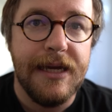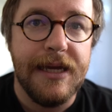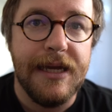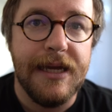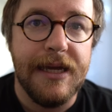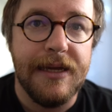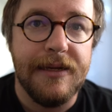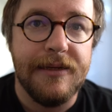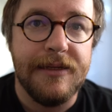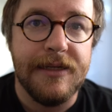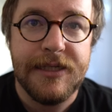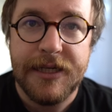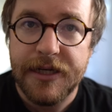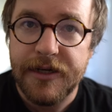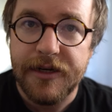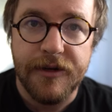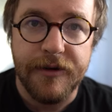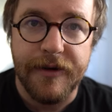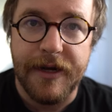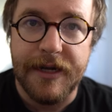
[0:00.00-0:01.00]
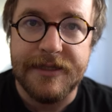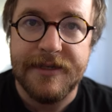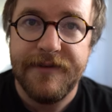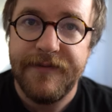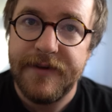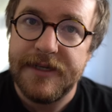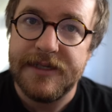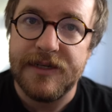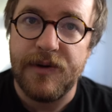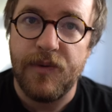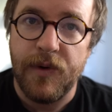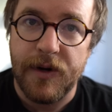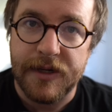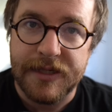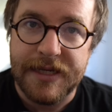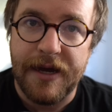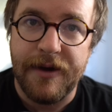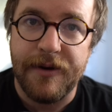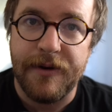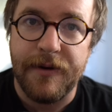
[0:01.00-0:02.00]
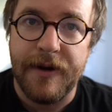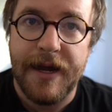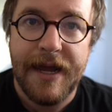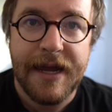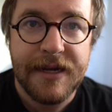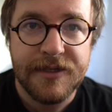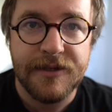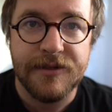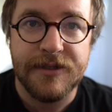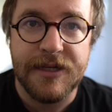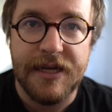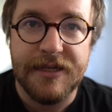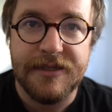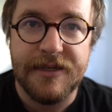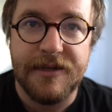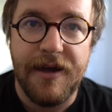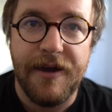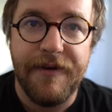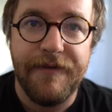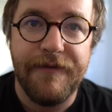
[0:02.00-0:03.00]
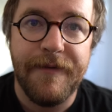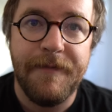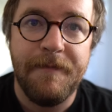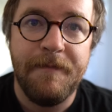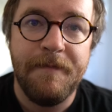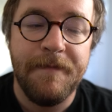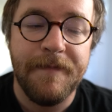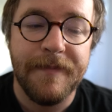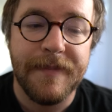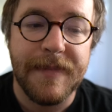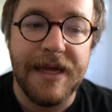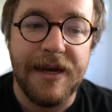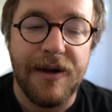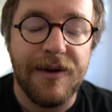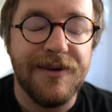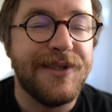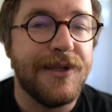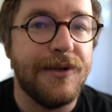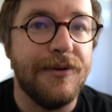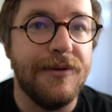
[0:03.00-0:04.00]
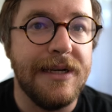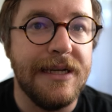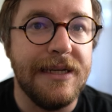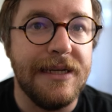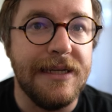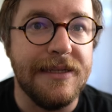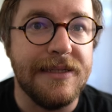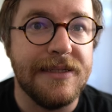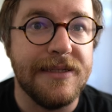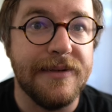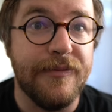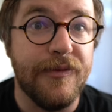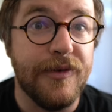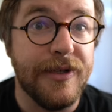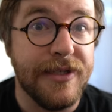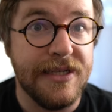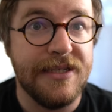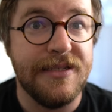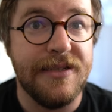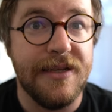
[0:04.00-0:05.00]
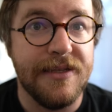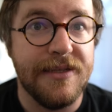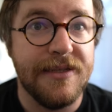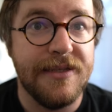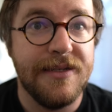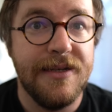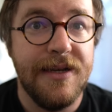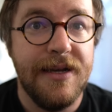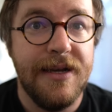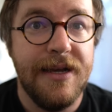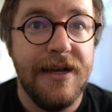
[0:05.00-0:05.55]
It deteriorates if it isn't worked out or exercised enough. And also, it needs some resistance.